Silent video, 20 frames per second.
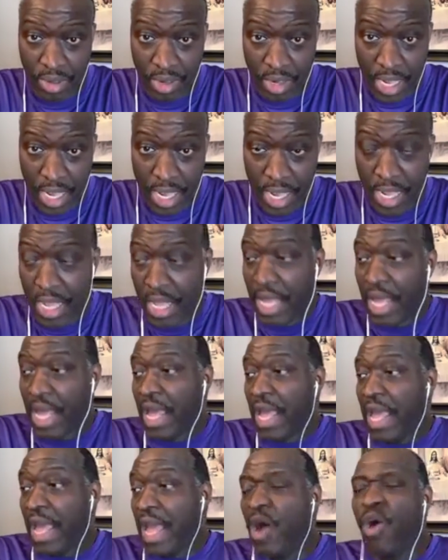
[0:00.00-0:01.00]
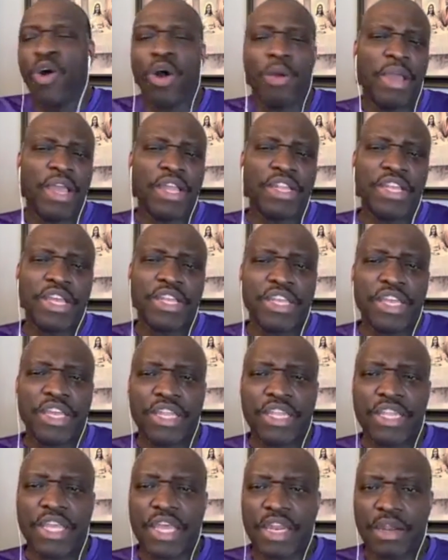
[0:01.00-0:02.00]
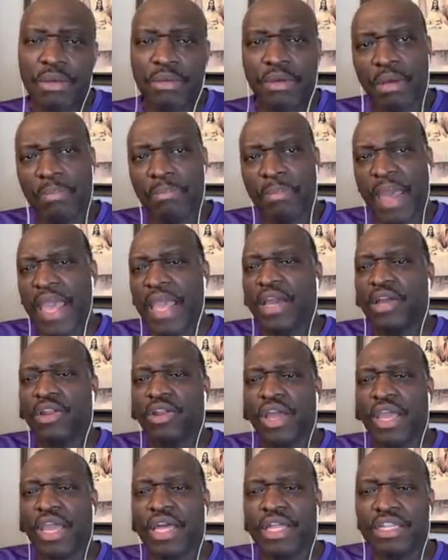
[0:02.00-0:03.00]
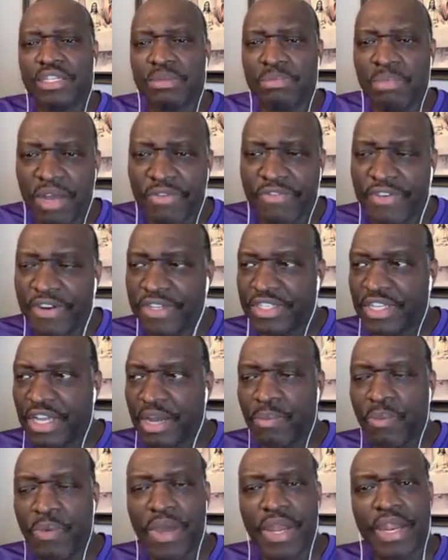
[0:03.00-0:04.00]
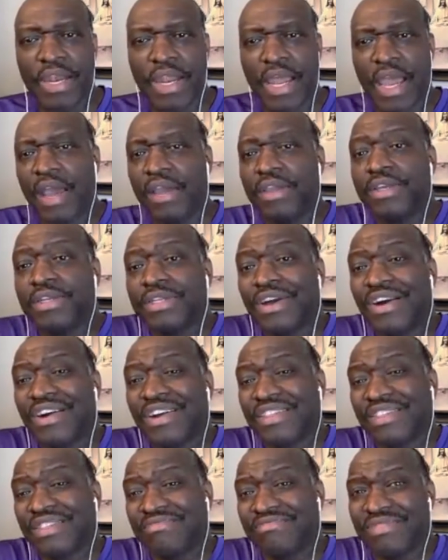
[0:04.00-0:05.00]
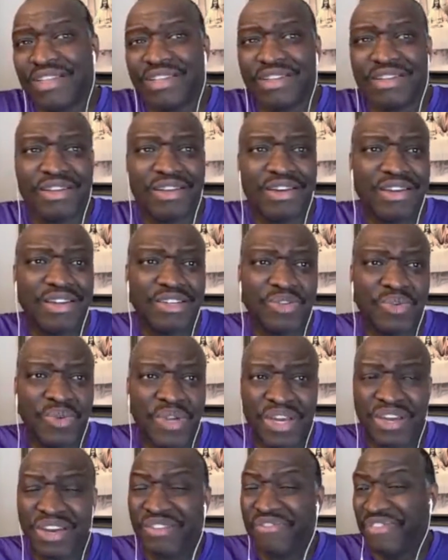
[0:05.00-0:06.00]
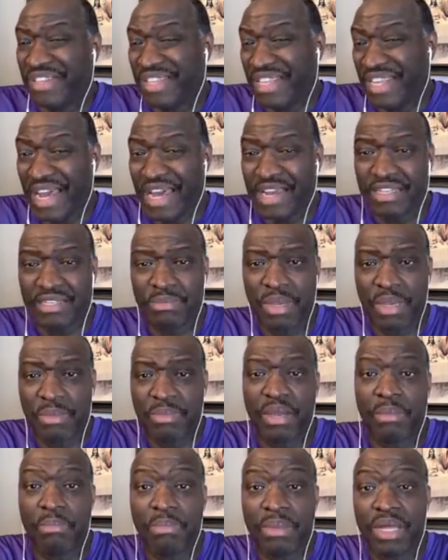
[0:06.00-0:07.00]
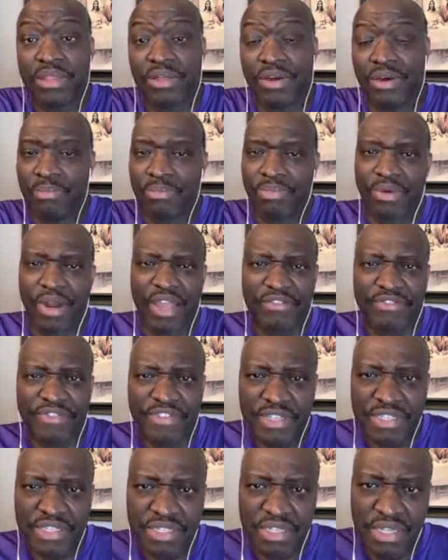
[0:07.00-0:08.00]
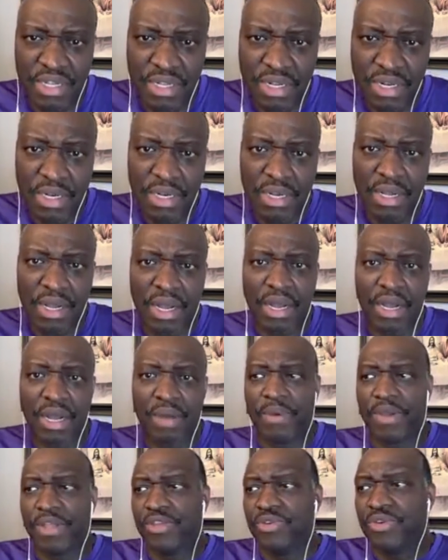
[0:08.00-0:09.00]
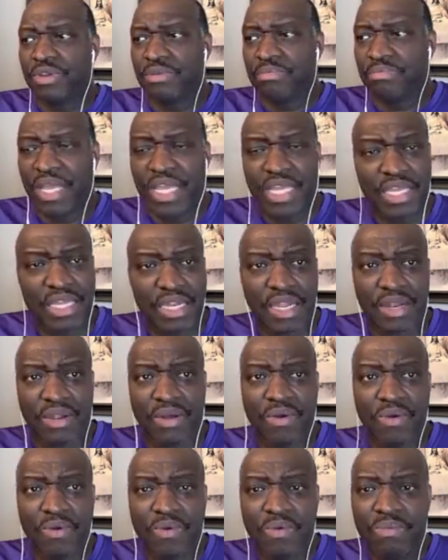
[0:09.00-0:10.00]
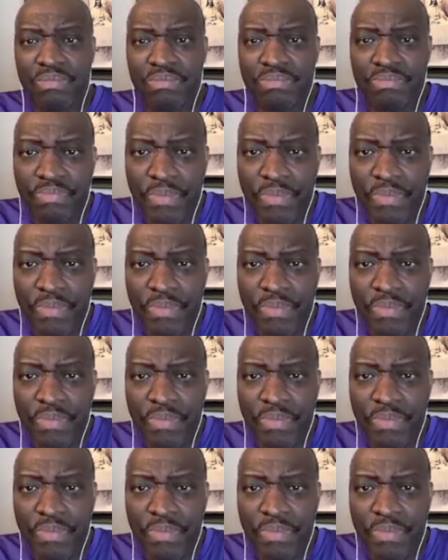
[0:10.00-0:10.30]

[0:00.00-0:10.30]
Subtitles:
Okay. Oh, and you get a bagel or English muffin or something with it. Now you're talking $120, $150 maybe a month on breakfast when you can make it at home.